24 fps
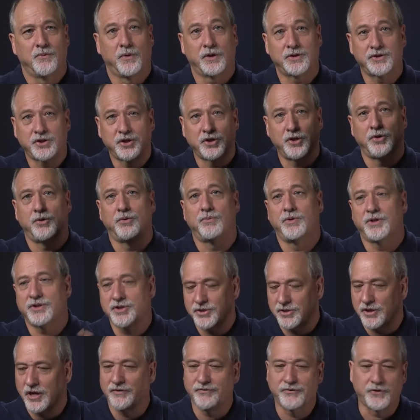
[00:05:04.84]
What's code?
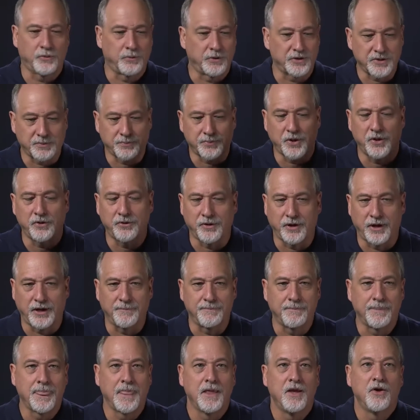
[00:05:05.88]
What's software? What's a
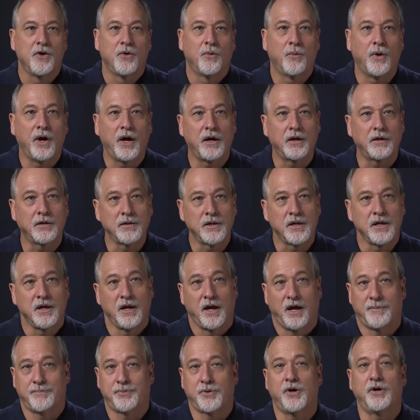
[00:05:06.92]
program? Well,
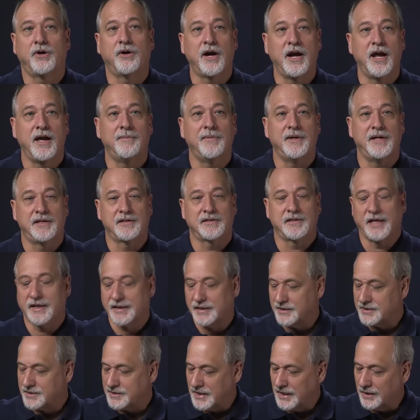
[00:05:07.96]
a program is
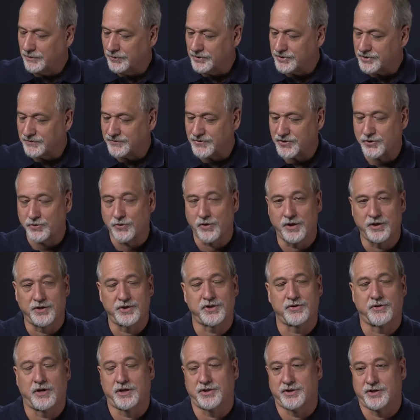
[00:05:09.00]
like a sequence of stored
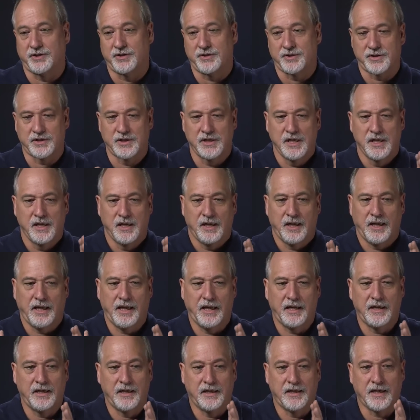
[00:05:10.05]
instructions.
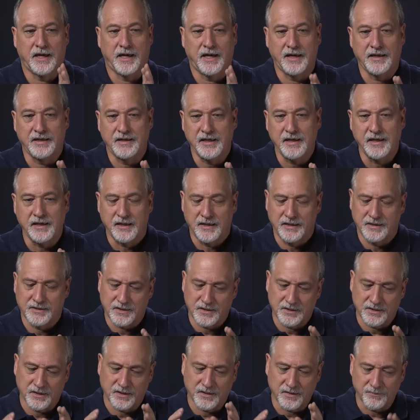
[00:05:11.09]
And the idea
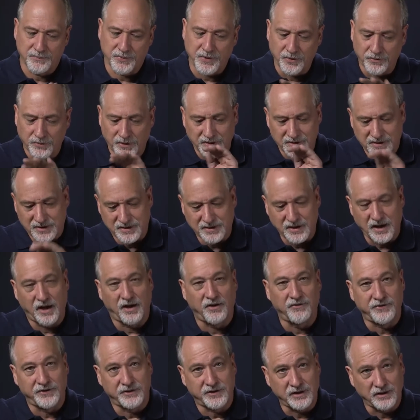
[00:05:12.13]
is the computer
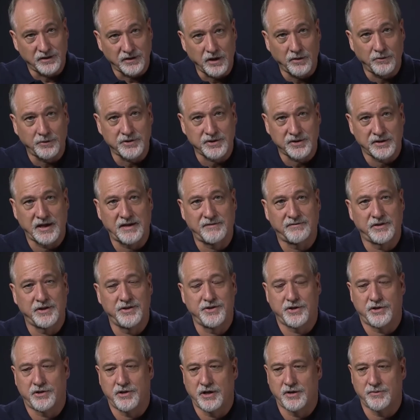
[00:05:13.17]
itself at the lowest level
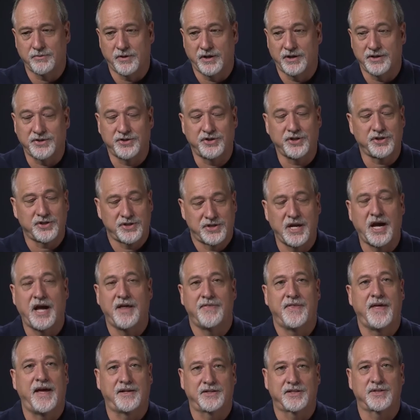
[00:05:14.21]
in the hardware is just
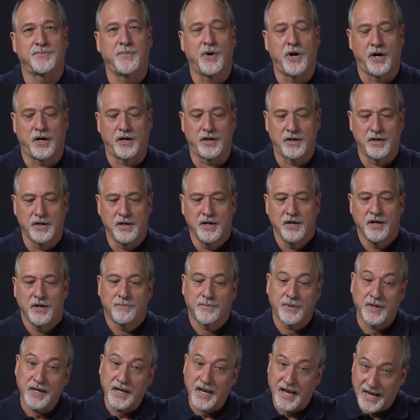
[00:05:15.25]
not that smart,
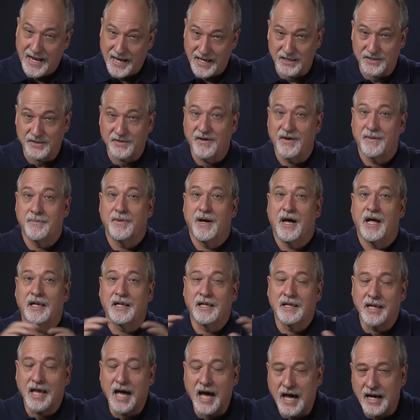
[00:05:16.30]
but it has a
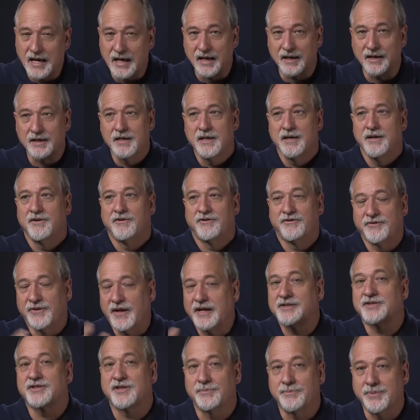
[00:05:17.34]
lot of
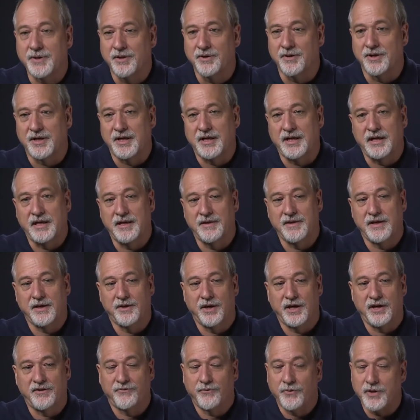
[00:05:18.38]
flexibility in
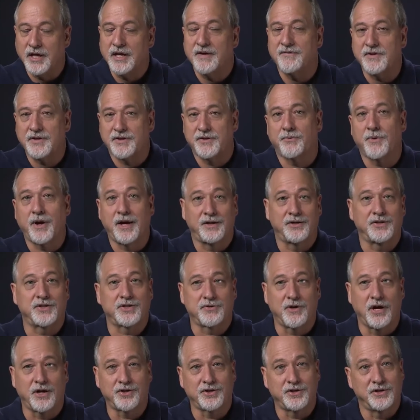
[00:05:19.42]
that if we give it the right
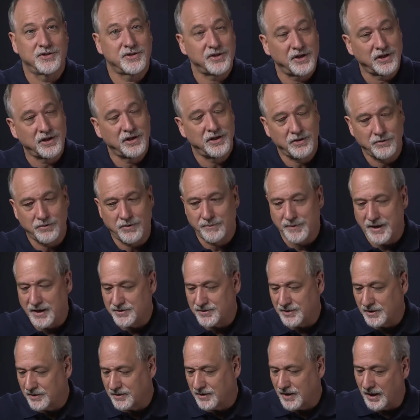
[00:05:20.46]
instructions, it can do
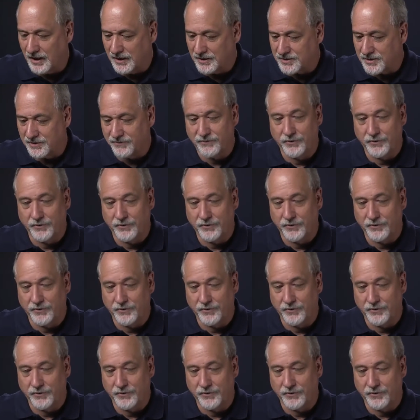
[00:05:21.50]
amazing things.